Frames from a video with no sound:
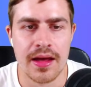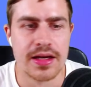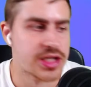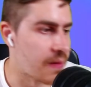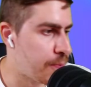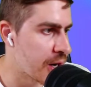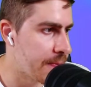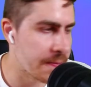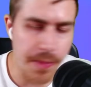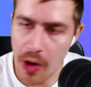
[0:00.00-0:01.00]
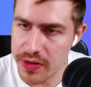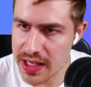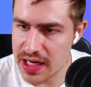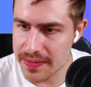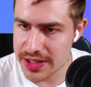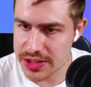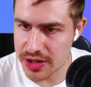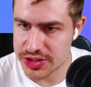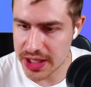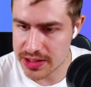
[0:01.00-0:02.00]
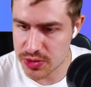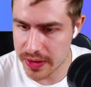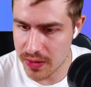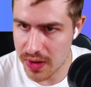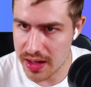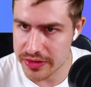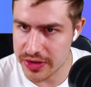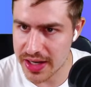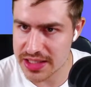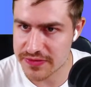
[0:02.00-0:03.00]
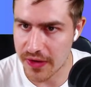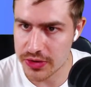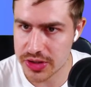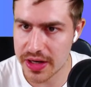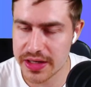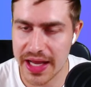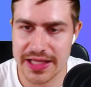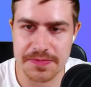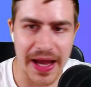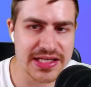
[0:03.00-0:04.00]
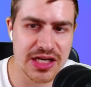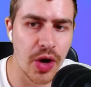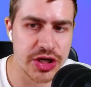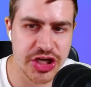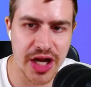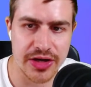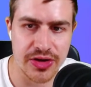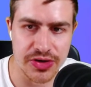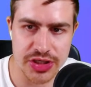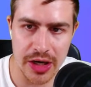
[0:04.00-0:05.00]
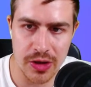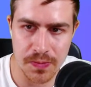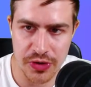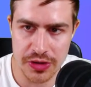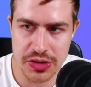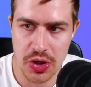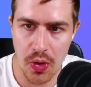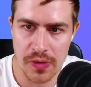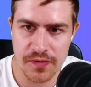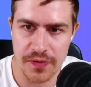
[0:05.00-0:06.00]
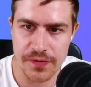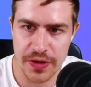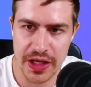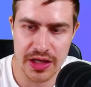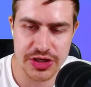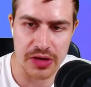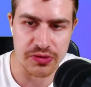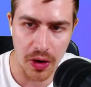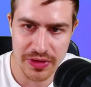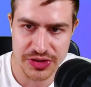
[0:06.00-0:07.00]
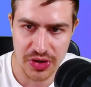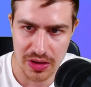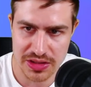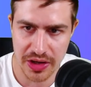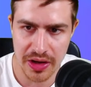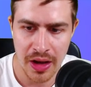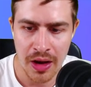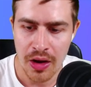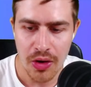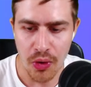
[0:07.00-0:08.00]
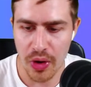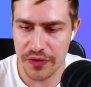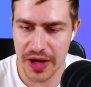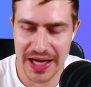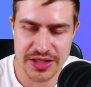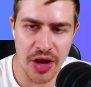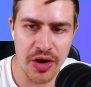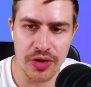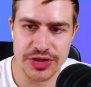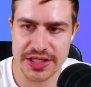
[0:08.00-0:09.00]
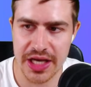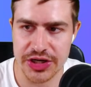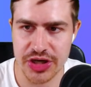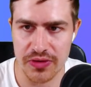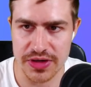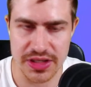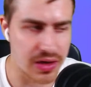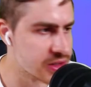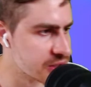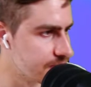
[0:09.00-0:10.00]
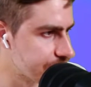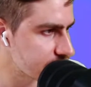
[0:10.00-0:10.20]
So I put up a poll here. Let me just go check Twitter while you guys vote on it. It's basically, what should I do? Should I do Bruno to Gordon for free? Should I roll the transfer? Or if you guys don't know, just say show results.